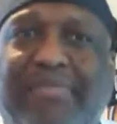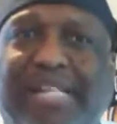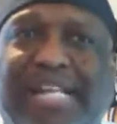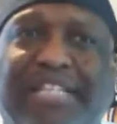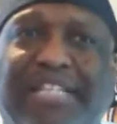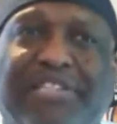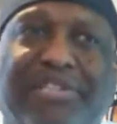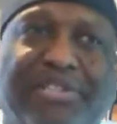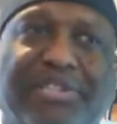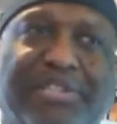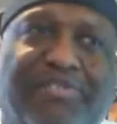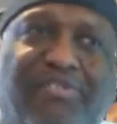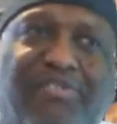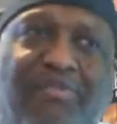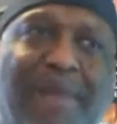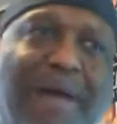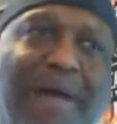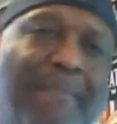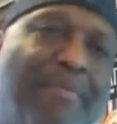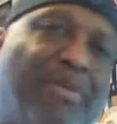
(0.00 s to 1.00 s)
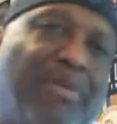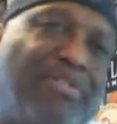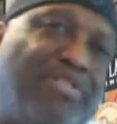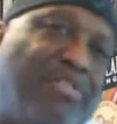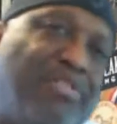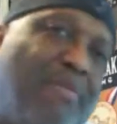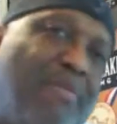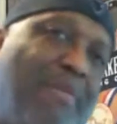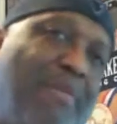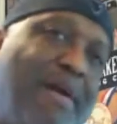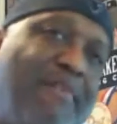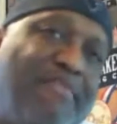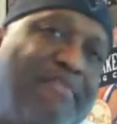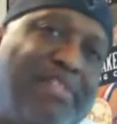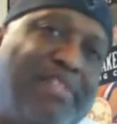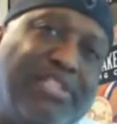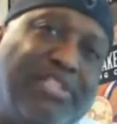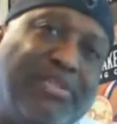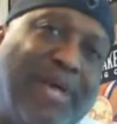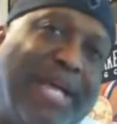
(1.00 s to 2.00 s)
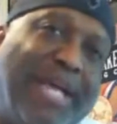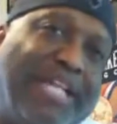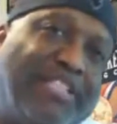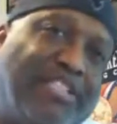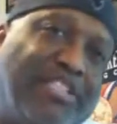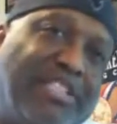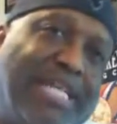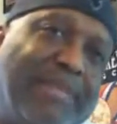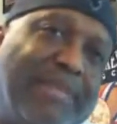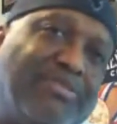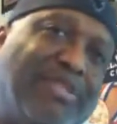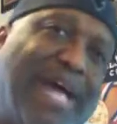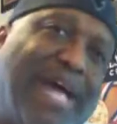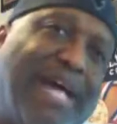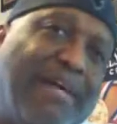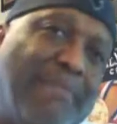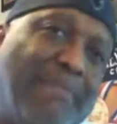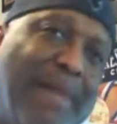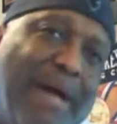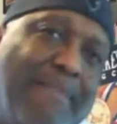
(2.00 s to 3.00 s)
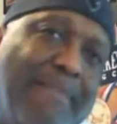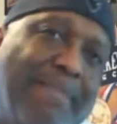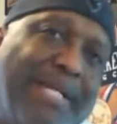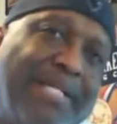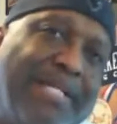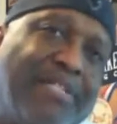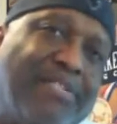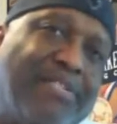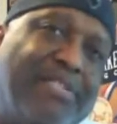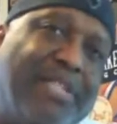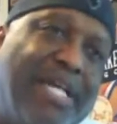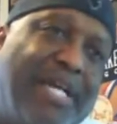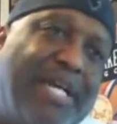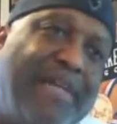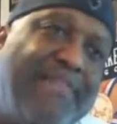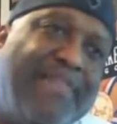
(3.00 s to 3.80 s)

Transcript: and that's usually for my personal preference, so I can just keep track of my beers.